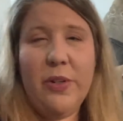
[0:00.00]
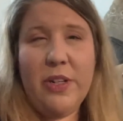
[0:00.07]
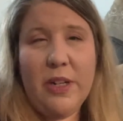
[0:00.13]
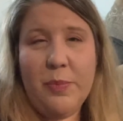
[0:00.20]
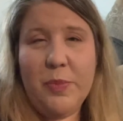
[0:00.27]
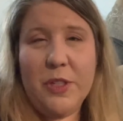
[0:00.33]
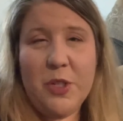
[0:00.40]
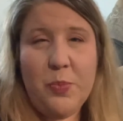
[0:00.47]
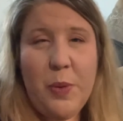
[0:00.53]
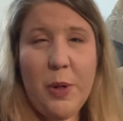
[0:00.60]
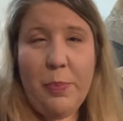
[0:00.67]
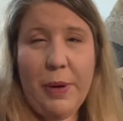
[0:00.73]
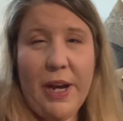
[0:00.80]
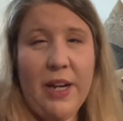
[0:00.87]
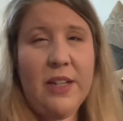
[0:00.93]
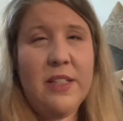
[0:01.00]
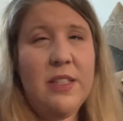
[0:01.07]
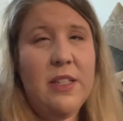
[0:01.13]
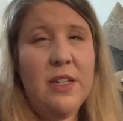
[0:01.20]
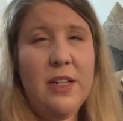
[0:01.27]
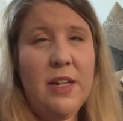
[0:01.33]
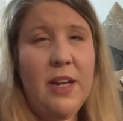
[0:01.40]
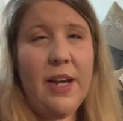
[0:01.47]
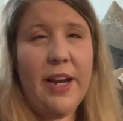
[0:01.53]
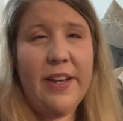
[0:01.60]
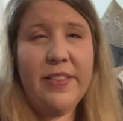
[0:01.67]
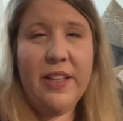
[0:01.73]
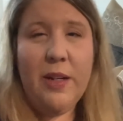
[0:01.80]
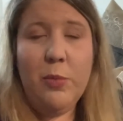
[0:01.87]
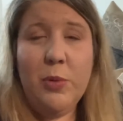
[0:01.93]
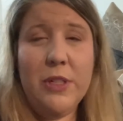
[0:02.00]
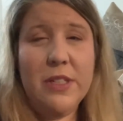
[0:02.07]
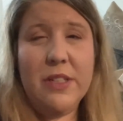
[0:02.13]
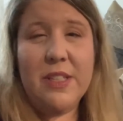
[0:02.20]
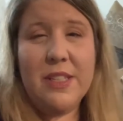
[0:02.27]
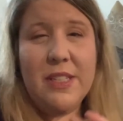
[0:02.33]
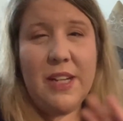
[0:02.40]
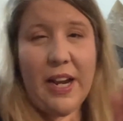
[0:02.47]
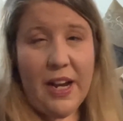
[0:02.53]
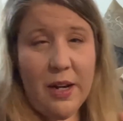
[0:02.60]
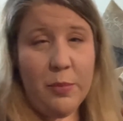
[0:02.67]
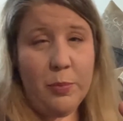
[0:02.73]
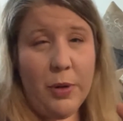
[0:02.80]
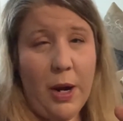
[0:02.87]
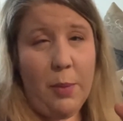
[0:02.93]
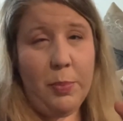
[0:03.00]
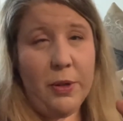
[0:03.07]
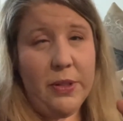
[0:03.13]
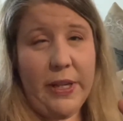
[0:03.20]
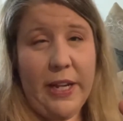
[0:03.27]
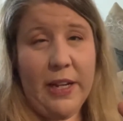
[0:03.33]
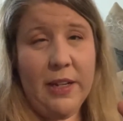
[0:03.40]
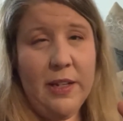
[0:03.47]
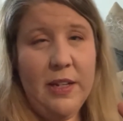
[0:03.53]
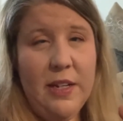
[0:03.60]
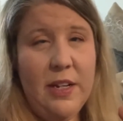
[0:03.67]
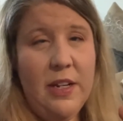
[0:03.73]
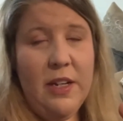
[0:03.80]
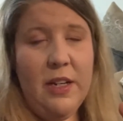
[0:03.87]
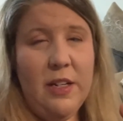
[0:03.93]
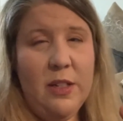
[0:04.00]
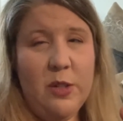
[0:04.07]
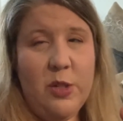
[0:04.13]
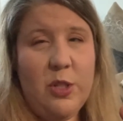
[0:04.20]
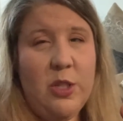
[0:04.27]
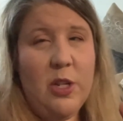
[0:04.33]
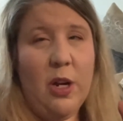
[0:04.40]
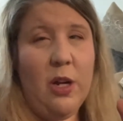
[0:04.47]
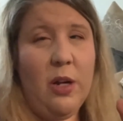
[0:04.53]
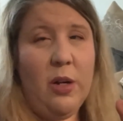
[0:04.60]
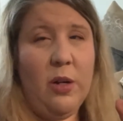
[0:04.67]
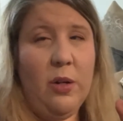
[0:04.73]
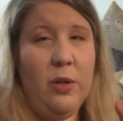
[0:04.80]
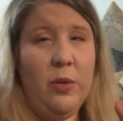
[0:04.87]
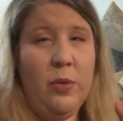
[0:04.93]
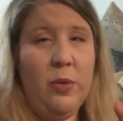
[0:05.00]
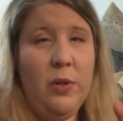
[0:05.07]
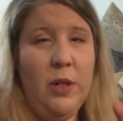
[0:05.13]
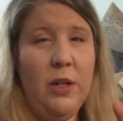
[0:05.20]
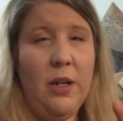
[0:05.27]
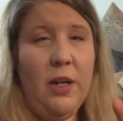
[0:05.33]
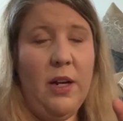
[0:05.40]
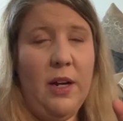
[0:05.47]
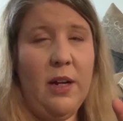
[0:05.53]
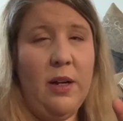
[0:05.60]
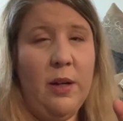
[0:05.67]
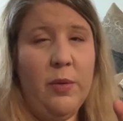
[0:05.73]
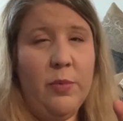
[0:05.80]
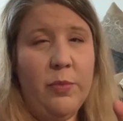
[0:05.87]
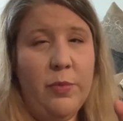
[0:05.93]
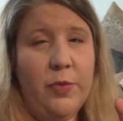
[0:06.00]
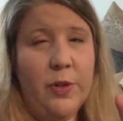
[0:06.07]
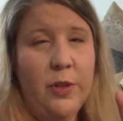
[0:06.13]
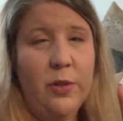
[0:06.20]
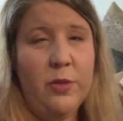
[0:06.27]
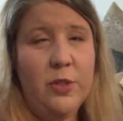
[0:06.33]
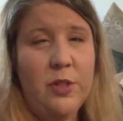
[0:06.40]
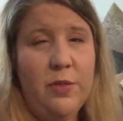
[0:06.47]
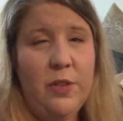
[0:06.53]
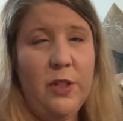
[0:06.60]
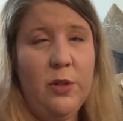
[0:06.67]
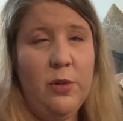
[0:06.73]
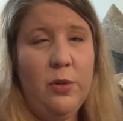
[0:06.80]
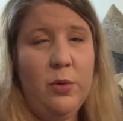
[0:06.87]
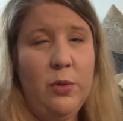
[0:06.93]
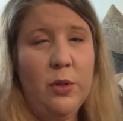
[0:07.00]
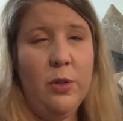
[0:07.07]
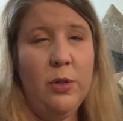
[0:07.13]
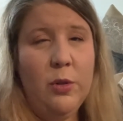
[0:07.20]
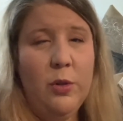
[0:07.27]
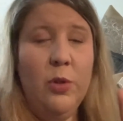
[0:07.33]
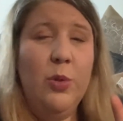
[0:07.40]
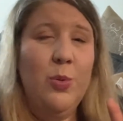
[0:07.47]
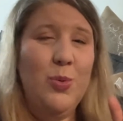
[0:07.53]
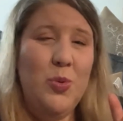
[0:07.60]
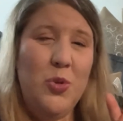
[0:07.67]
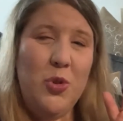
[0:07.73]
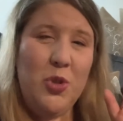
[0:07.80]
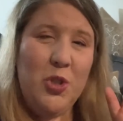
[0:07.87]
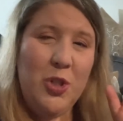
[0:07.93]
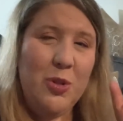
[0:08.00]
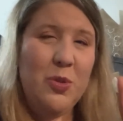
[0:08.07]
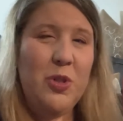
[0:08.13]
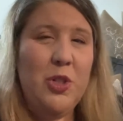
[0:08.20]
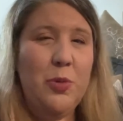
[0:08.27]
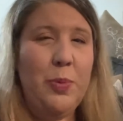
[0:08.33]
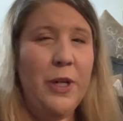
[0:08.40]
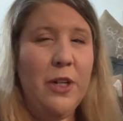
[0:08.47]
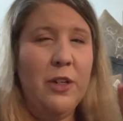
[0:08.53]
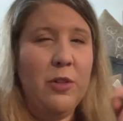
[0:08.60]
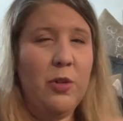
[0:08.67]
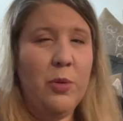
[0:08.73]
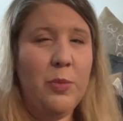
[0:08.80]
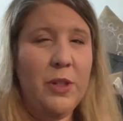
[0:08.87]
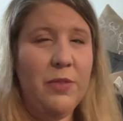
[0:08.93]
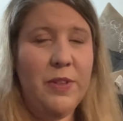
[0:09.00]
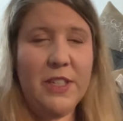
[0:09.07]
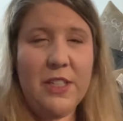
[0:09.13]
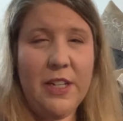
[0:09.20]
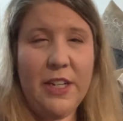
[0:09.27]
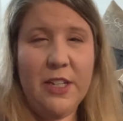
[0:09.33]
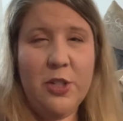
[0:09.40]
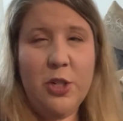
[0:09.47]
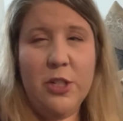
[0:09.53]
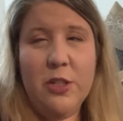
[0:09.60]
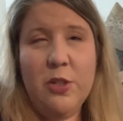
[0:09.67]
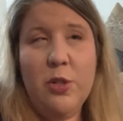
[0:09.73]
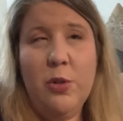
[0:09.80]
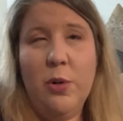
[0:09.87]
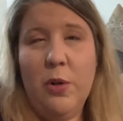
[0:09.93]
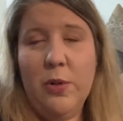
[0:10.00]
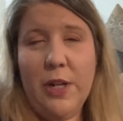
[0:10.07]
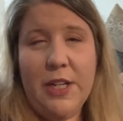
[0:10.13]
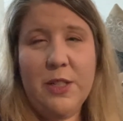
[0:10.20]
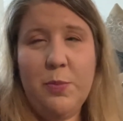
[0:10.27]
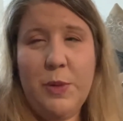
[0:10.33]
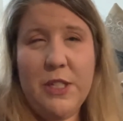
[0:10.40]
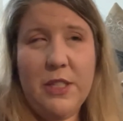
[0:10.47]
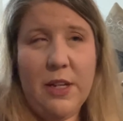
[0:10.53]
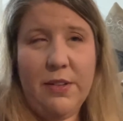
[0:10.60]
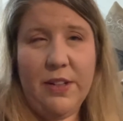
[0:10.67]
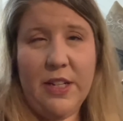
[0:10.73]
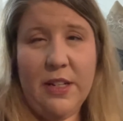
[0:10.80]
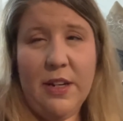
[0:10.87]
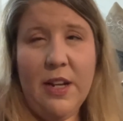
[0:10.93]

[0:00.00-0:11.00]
up the spirit box and then it wouldn't scan properly. So, for those of you who do paranormal investigations, who own a SB7,